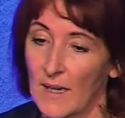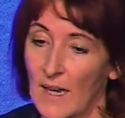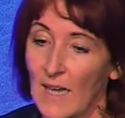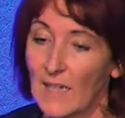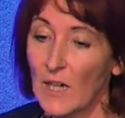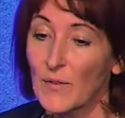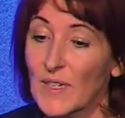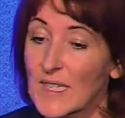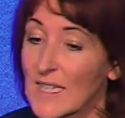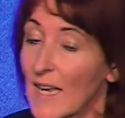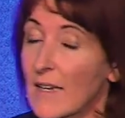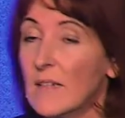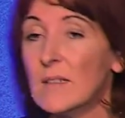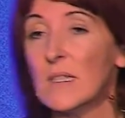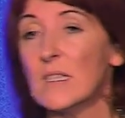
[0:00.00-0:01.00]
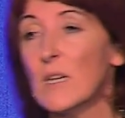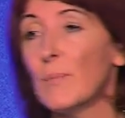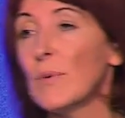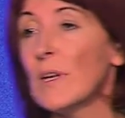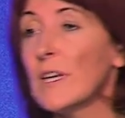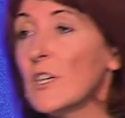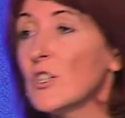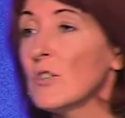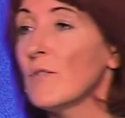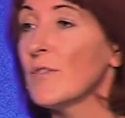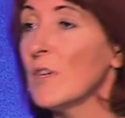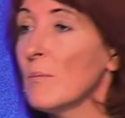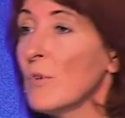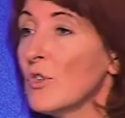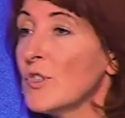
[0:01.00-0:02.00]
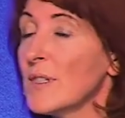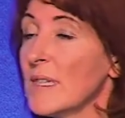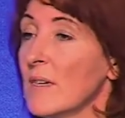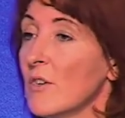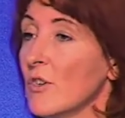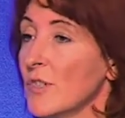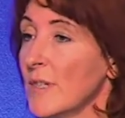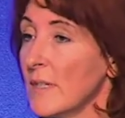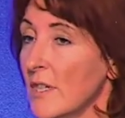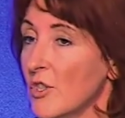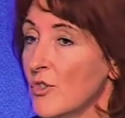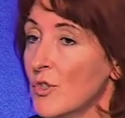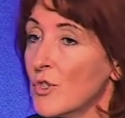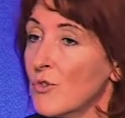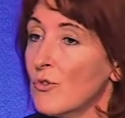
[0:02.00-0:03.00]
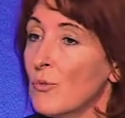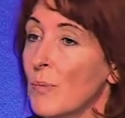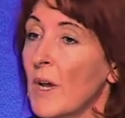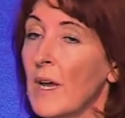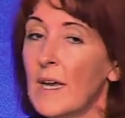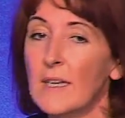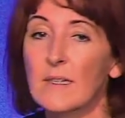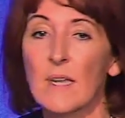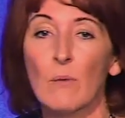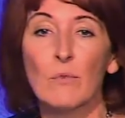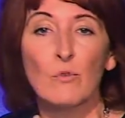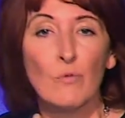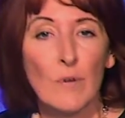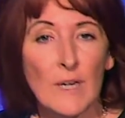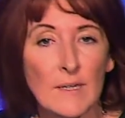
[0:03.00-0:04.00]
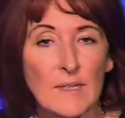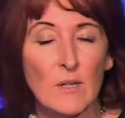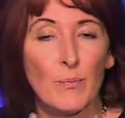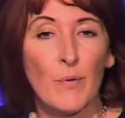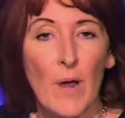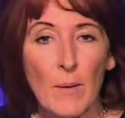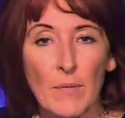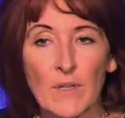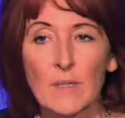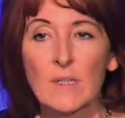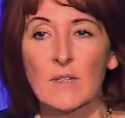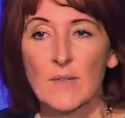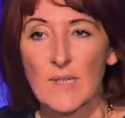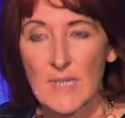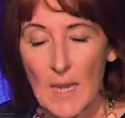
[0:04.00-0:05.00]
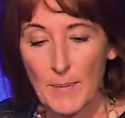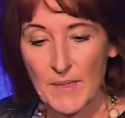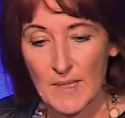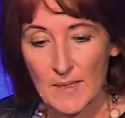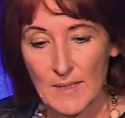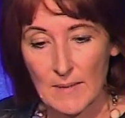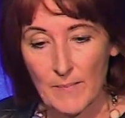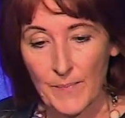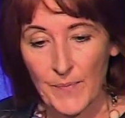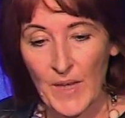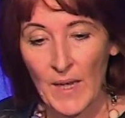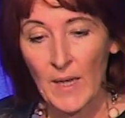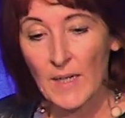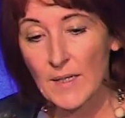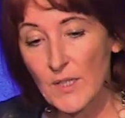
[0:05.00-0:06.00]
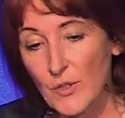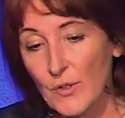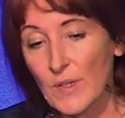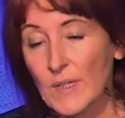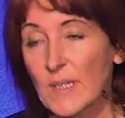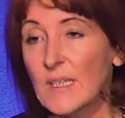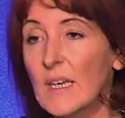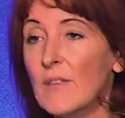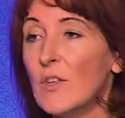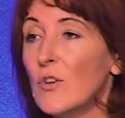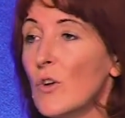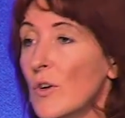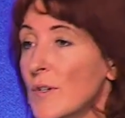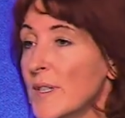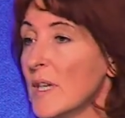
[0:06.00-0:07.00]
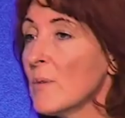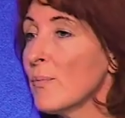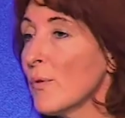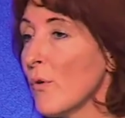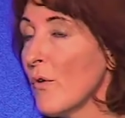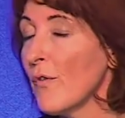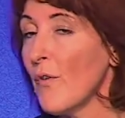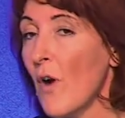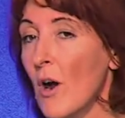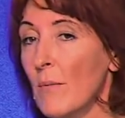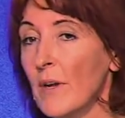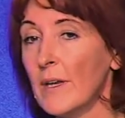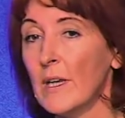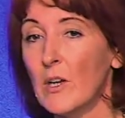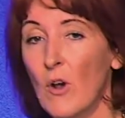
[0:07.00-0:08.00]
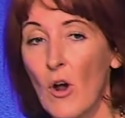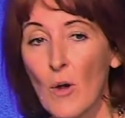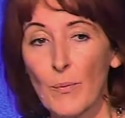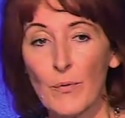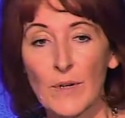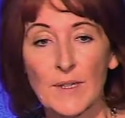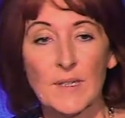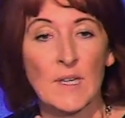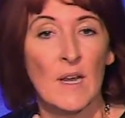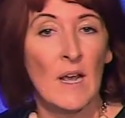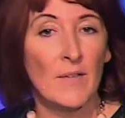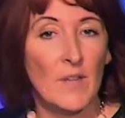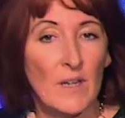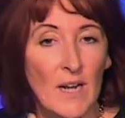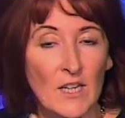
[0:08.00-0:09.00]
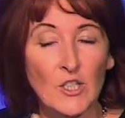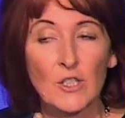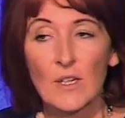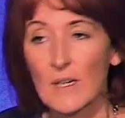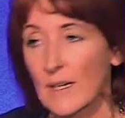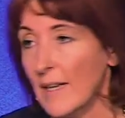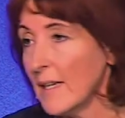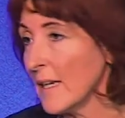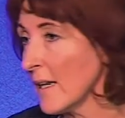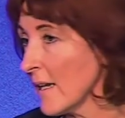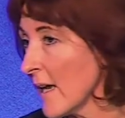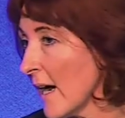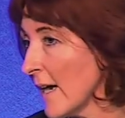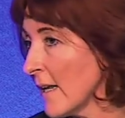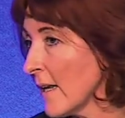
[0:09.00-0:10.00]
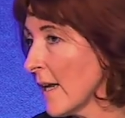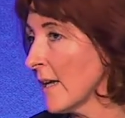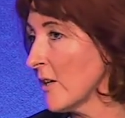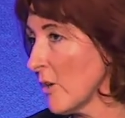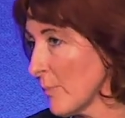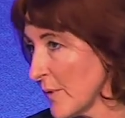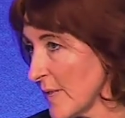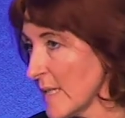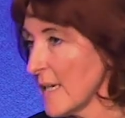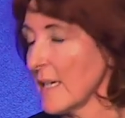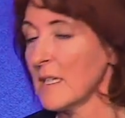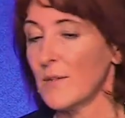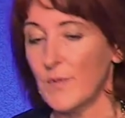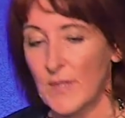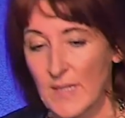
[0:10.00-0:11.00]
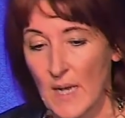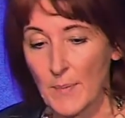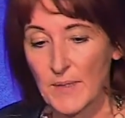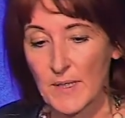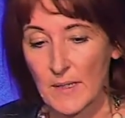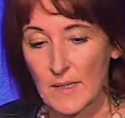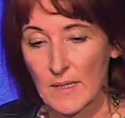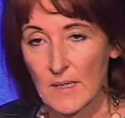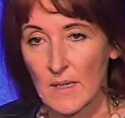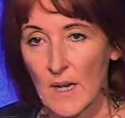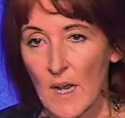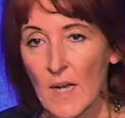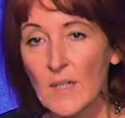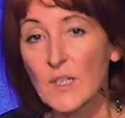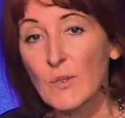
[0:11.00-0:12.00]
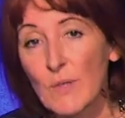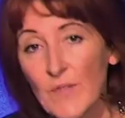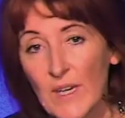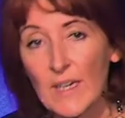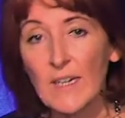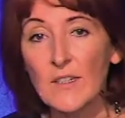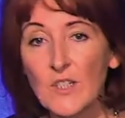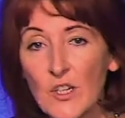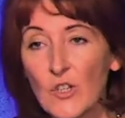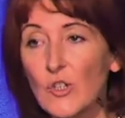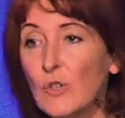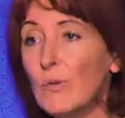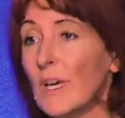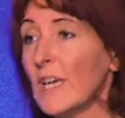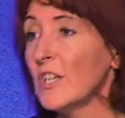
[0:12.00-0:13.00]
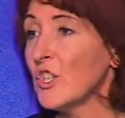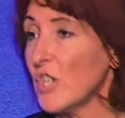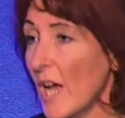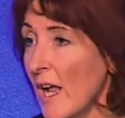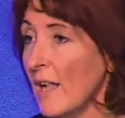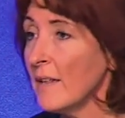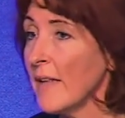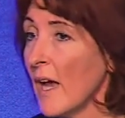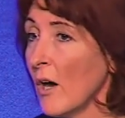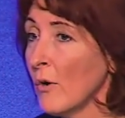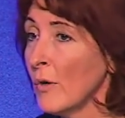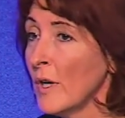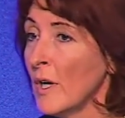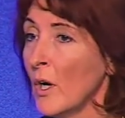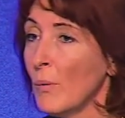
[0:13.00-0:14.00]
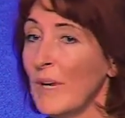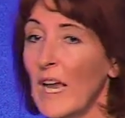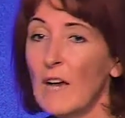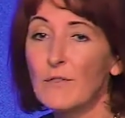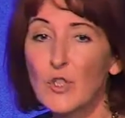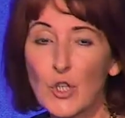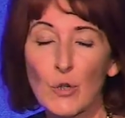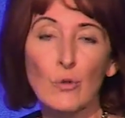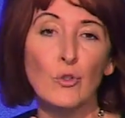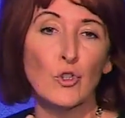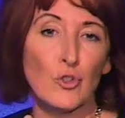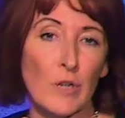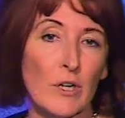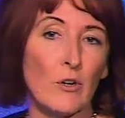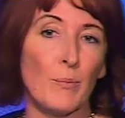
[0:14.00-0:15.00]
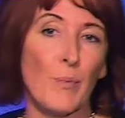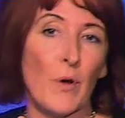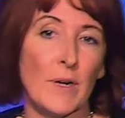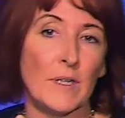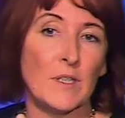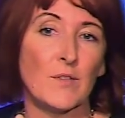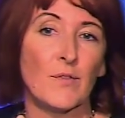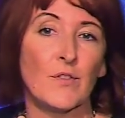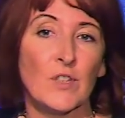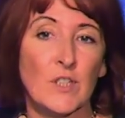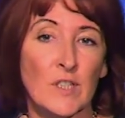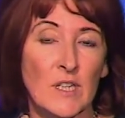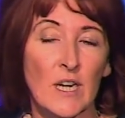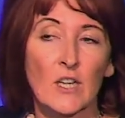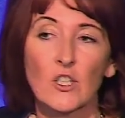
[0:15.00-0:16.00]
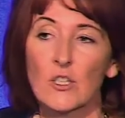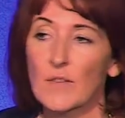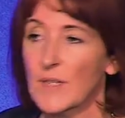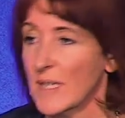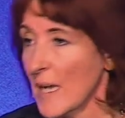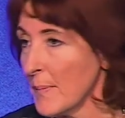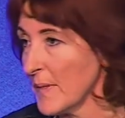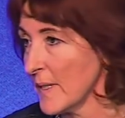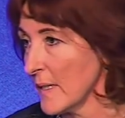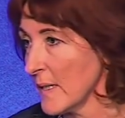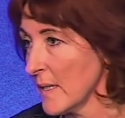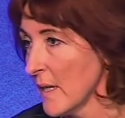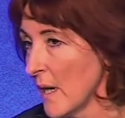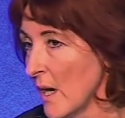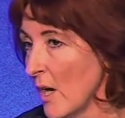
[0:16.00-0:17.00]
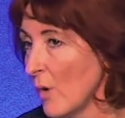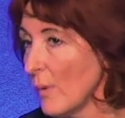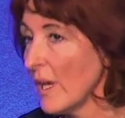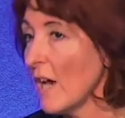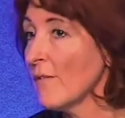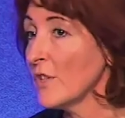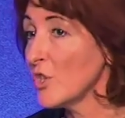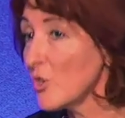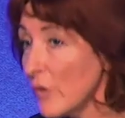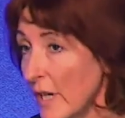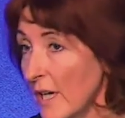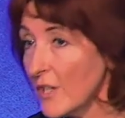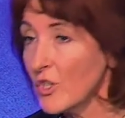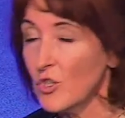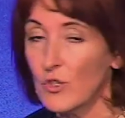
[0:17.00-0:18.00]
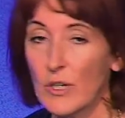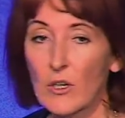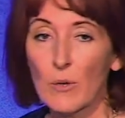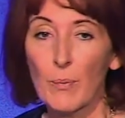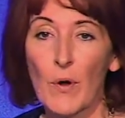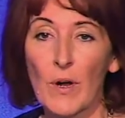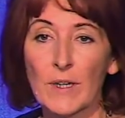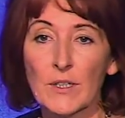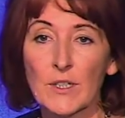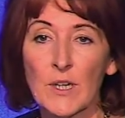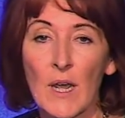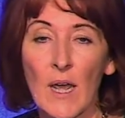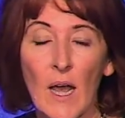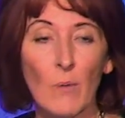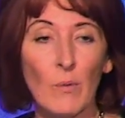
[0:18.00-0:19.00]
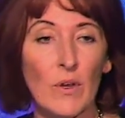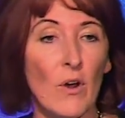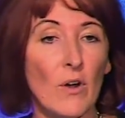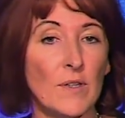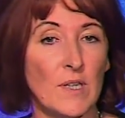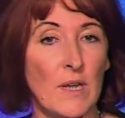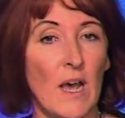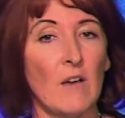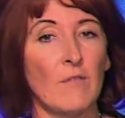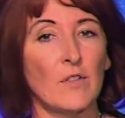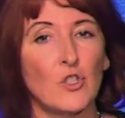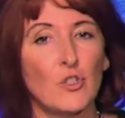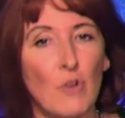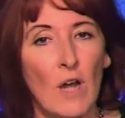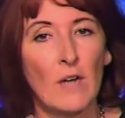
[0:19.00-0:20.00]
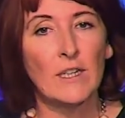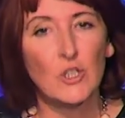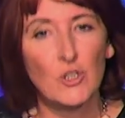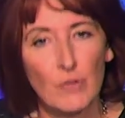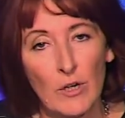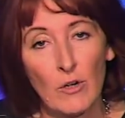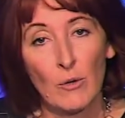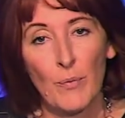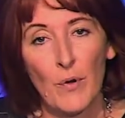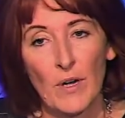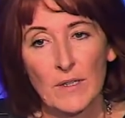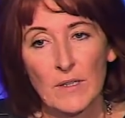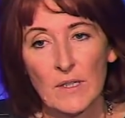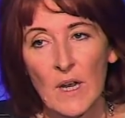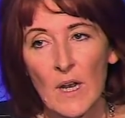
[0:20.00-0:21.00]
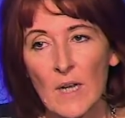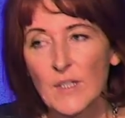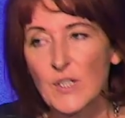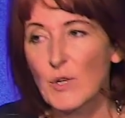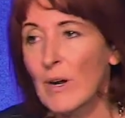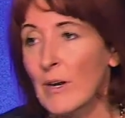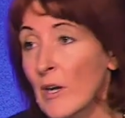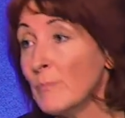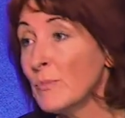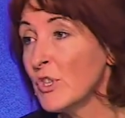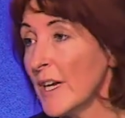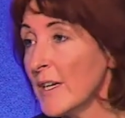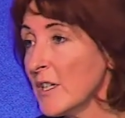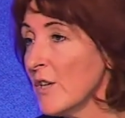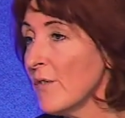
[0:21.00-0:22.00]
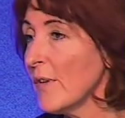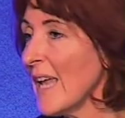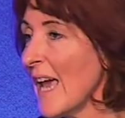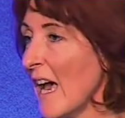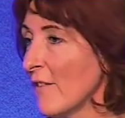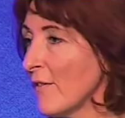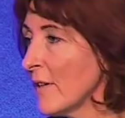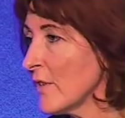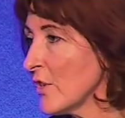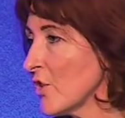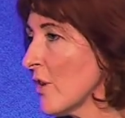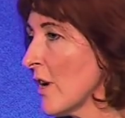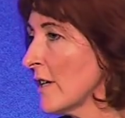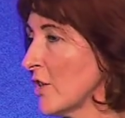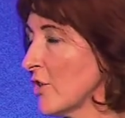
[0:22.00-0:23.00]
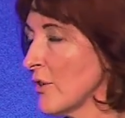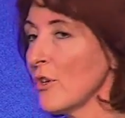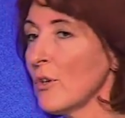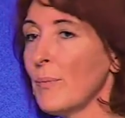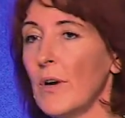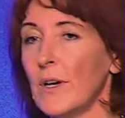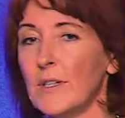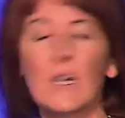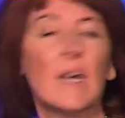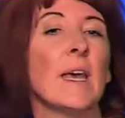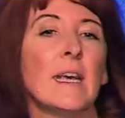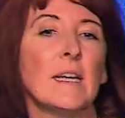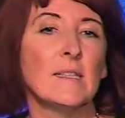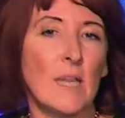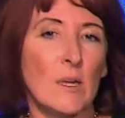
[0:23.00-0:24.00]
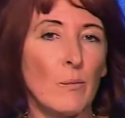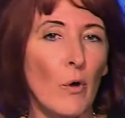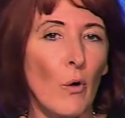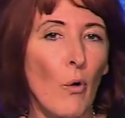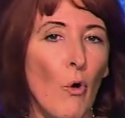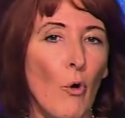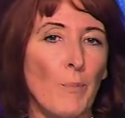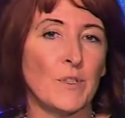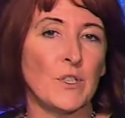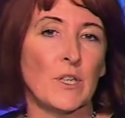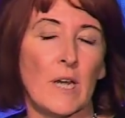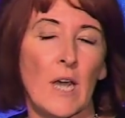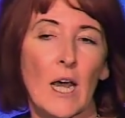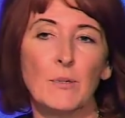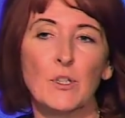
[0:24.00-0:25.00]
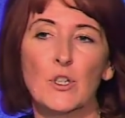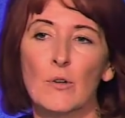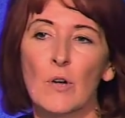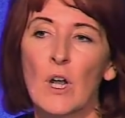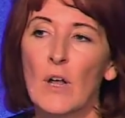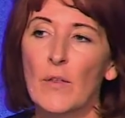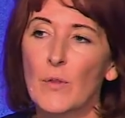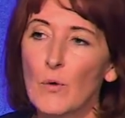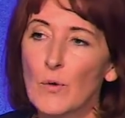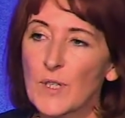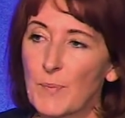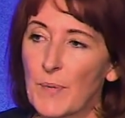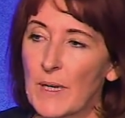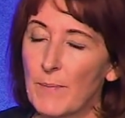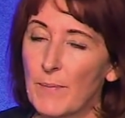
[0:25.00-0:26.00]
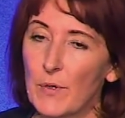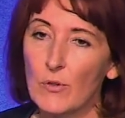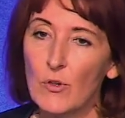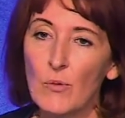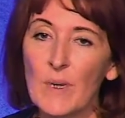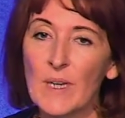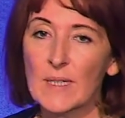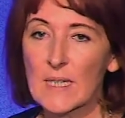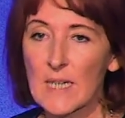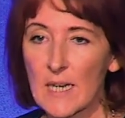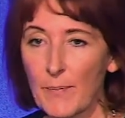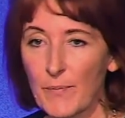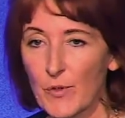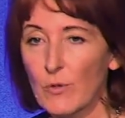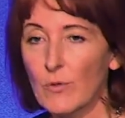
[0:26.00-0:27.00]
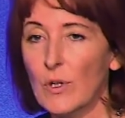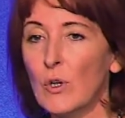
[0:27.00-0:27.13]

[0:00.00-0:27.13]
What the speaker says: Now, the second stipulation of the Emergency Nurses Interest Group is that we raise the prominence of sepsis. So you can see the nursing pro forma incorporates the National Clinical Guideline number 6 for sepsis. So in the EDUHL now, we have two trigger points for the detection of sepsis. We have a triage trigger point and we also have a trolley trigger point. So our objective in having the trolley trigger point is that we're hoping to capture those people who may slip through the